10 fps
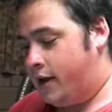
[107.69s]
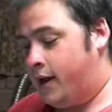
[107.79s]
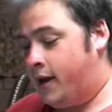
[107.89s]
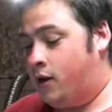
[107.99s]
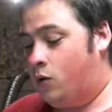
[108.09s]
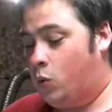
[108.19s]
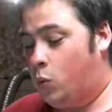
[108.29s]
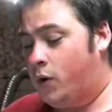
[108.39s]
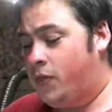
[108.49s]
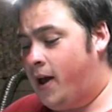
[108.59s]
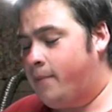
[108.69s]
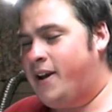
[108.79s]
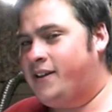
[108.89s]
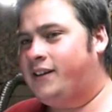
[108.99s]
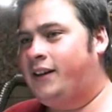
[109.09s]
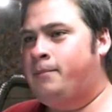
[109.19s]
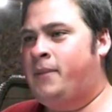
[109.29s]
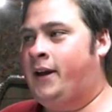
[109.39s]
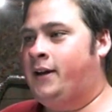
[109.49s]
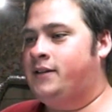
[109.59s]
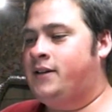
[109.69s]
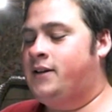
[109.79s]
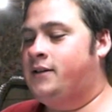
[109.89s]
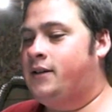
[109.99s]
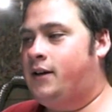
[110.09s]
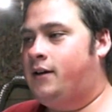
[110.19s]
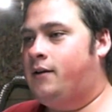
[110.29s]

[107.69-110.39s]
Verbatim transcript: And what that basically means is